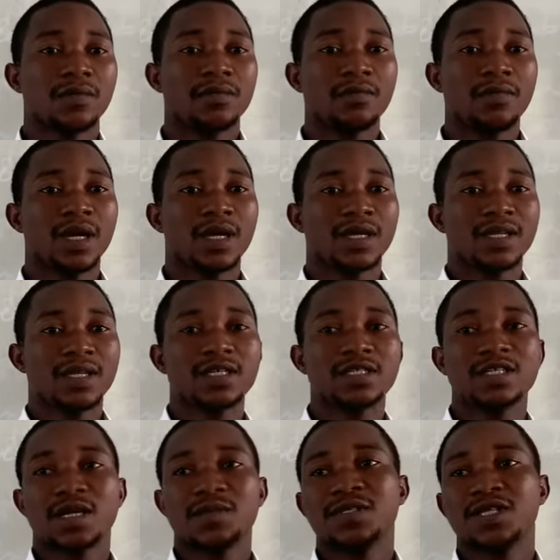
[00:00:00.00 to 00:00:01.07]
But in this
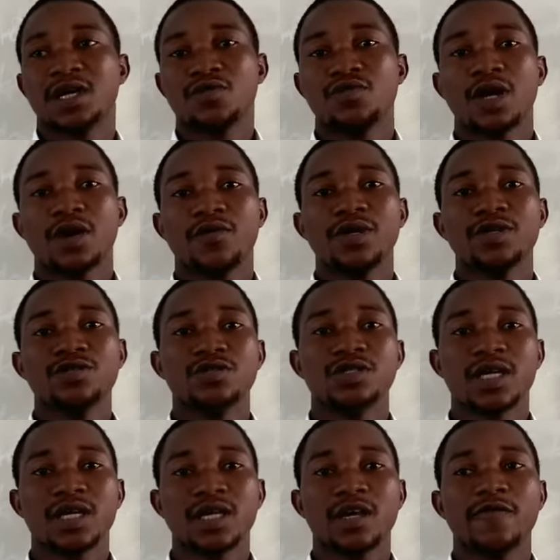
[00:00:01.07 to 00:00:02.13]
chapter, we are going to
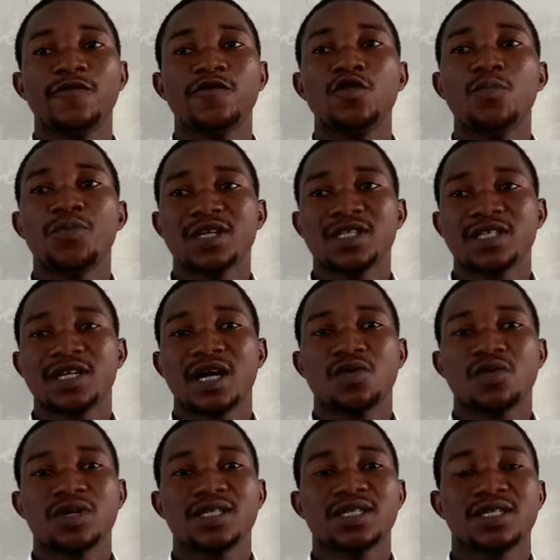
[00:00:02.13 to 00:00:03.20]
take a full practical
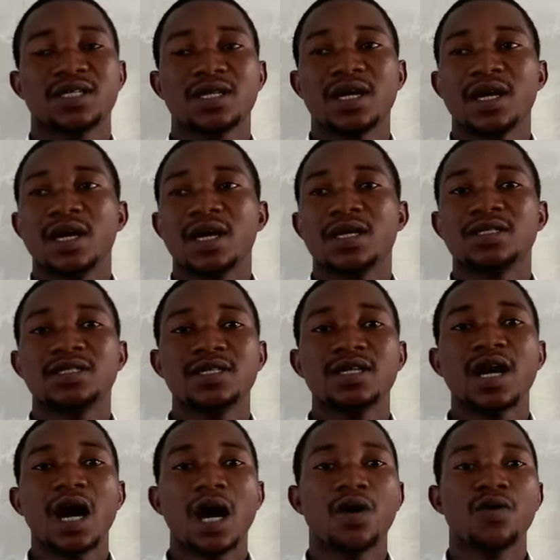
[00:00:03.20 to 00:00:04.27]
question and see
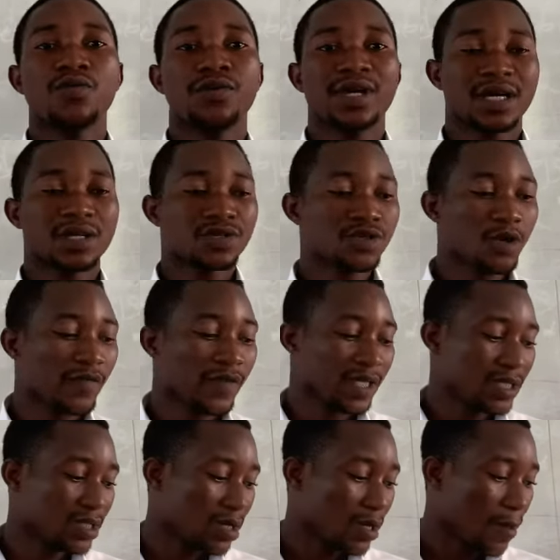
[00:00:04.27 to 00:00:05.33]
how we can solve
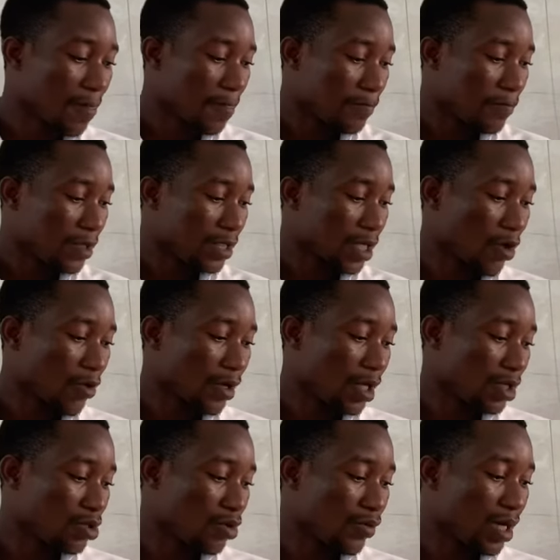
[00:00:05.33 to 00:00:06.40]
it. Is that okay?
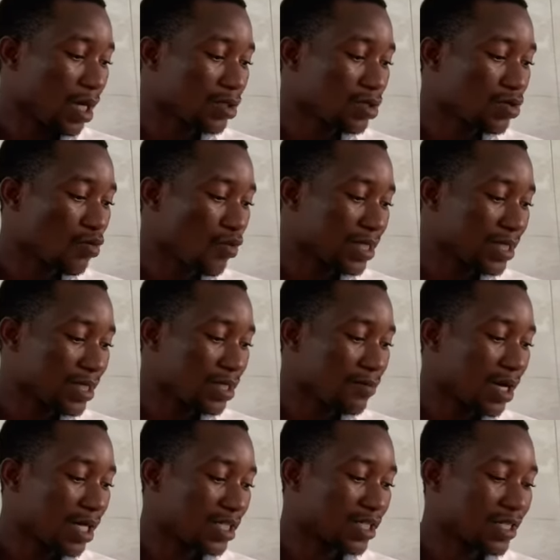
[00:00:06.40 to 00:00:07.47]
So without wasting
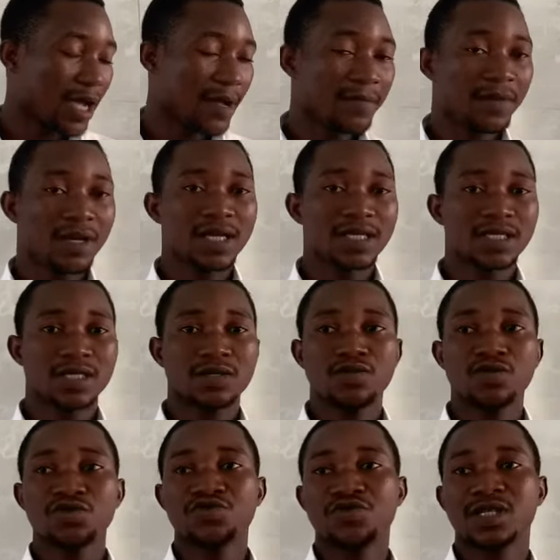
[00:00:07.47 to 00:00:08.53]
much time, let's
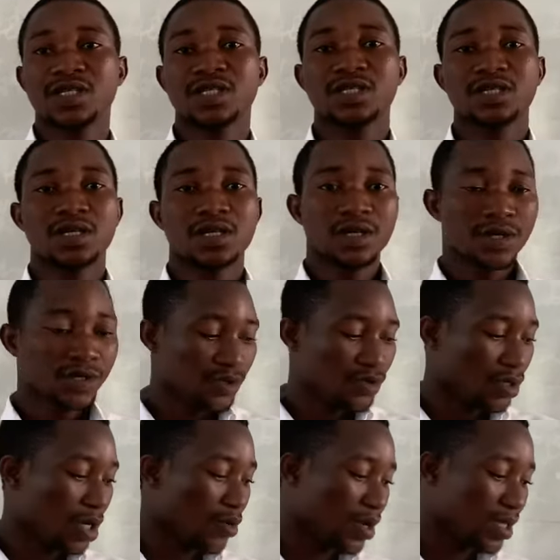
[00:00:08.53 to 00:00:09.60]
go straight to
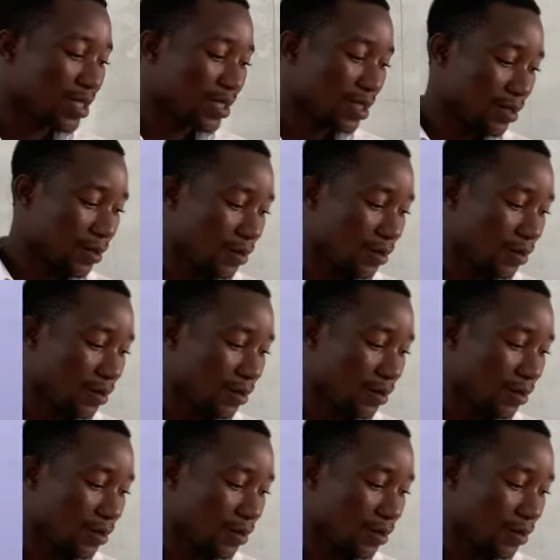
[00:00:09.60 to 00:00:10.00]
the question.